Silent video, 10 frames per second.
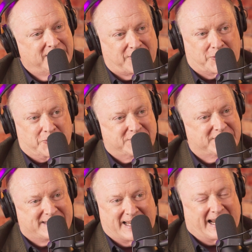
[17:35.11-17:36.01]
that are
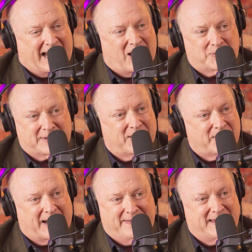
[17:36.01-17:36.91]
sitting out
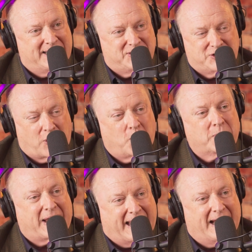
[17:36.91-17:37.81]
there, and they
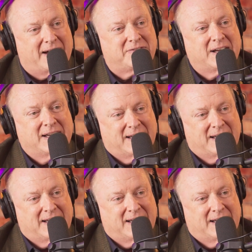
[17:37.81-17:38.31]
don't have